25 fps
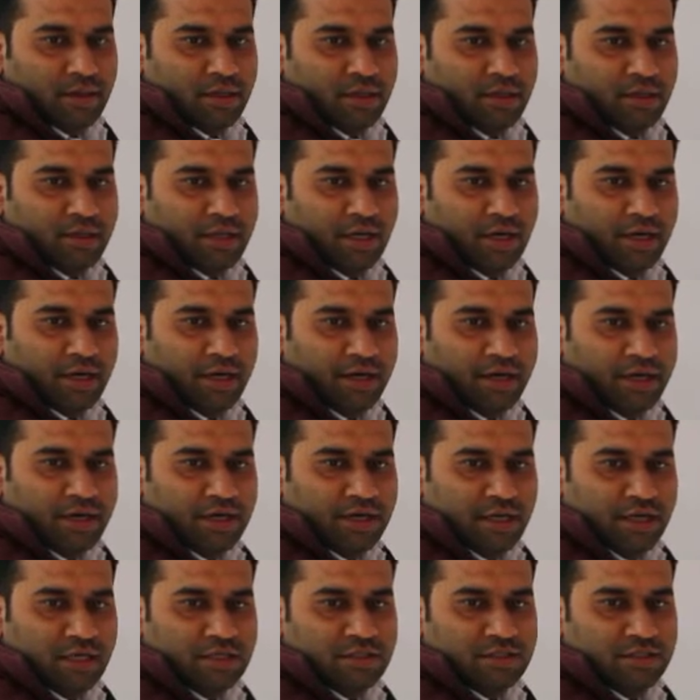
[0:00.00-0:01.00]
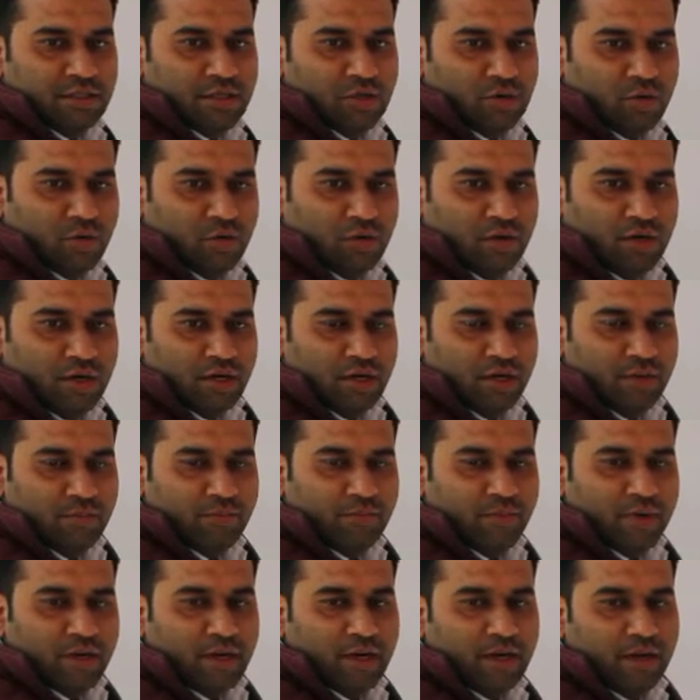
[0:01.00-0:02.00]
the return the whole
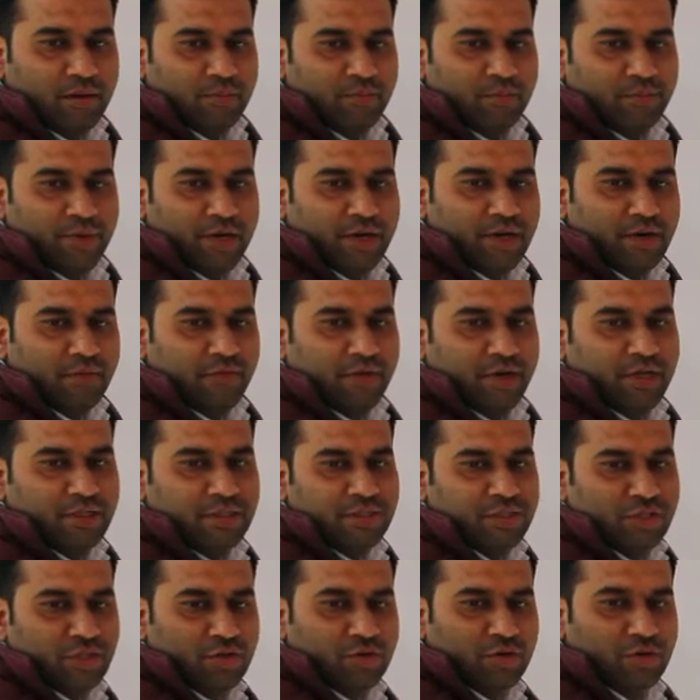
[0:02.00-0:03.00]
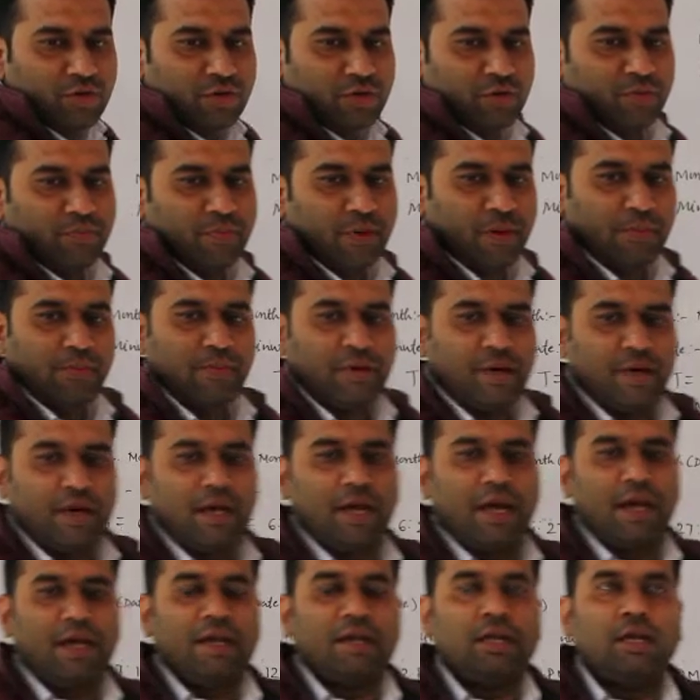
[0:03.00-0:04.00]
number between 0 to
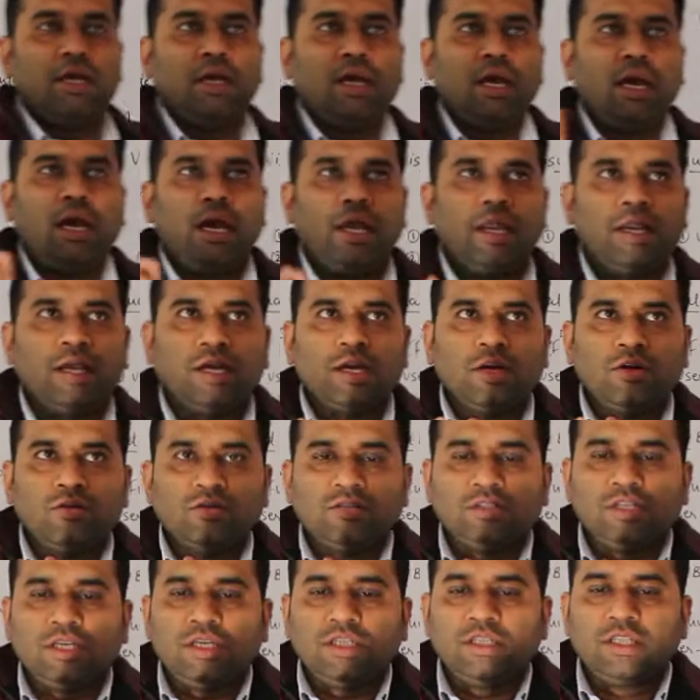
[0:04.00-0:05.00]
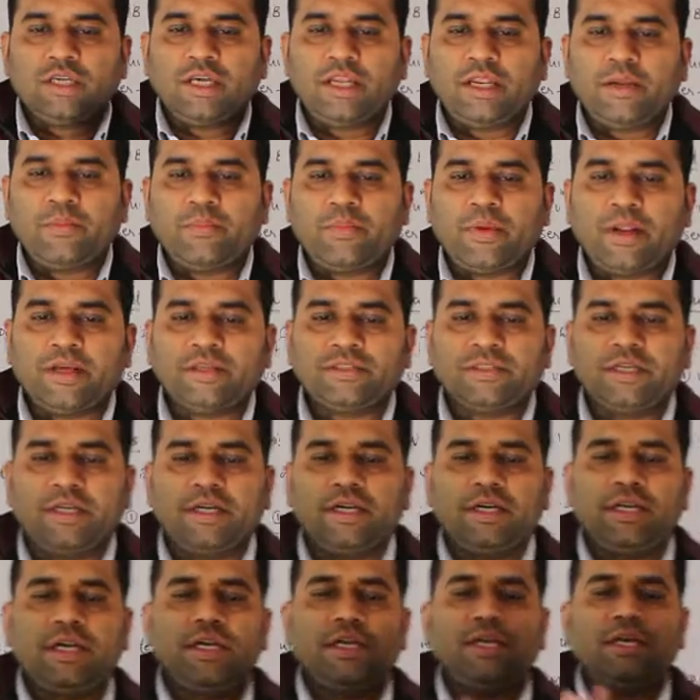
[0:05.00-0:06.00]
59, including the
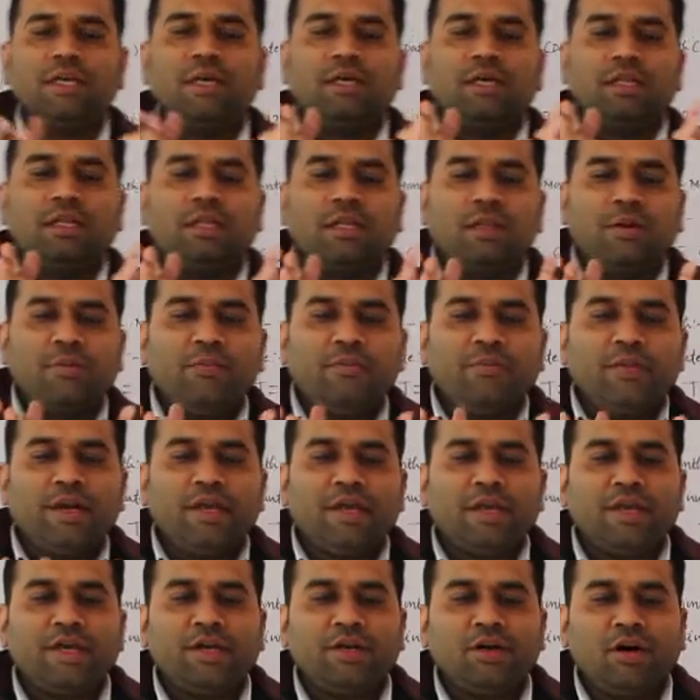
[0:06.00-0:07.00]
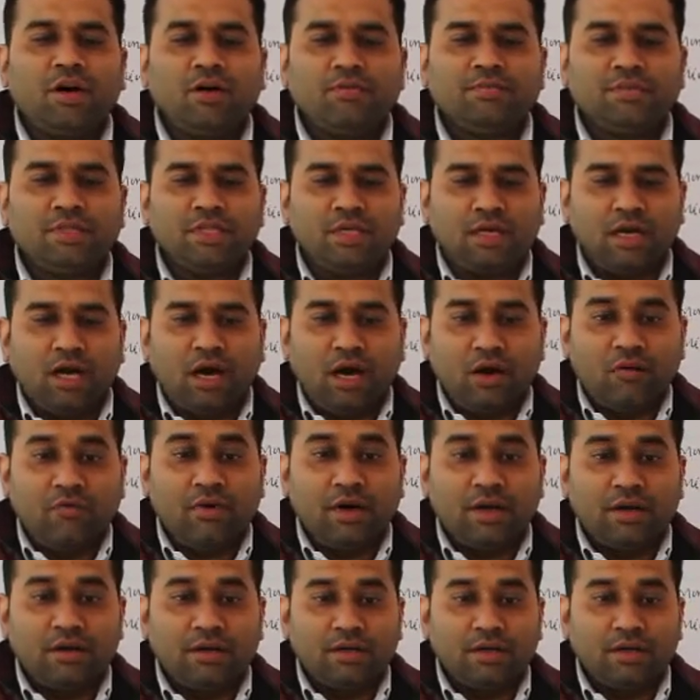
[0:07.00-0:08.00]
representing the minute of the
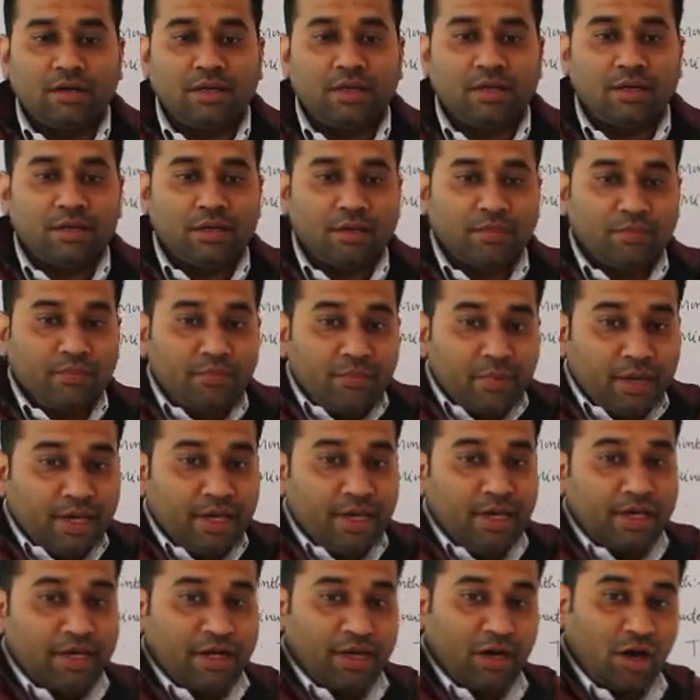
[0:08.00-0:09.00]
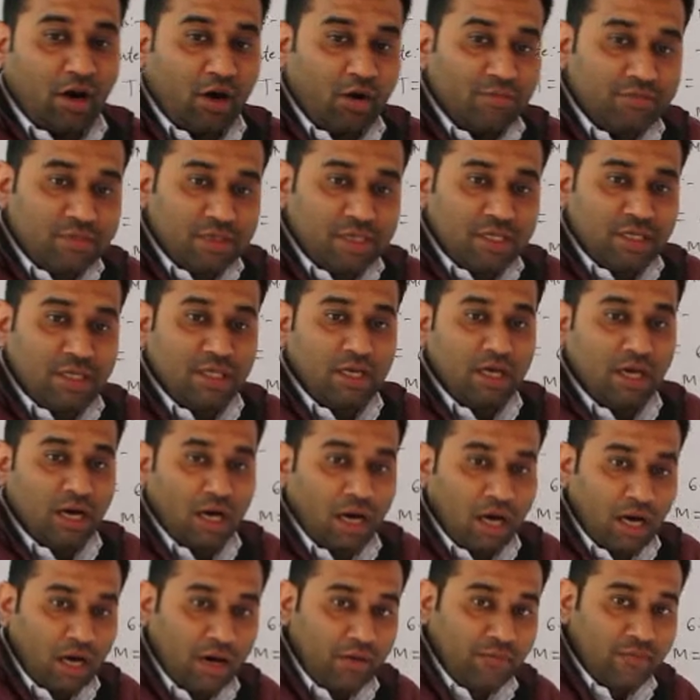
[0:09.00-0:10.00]
hour. Minute of the
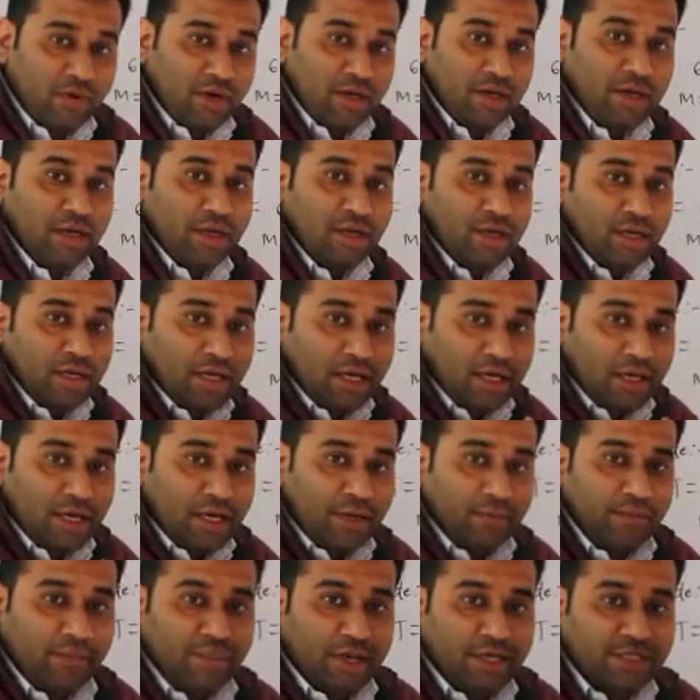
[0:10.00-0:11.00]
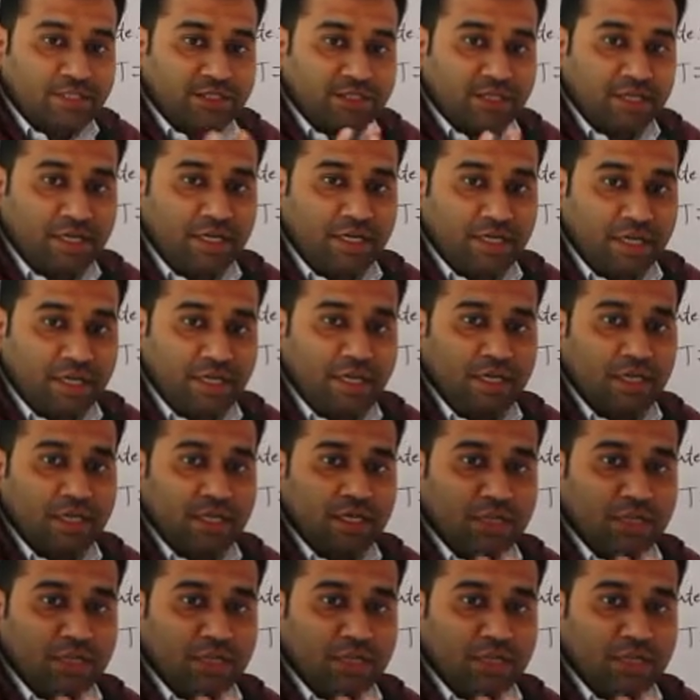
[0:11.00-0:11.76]
hour representing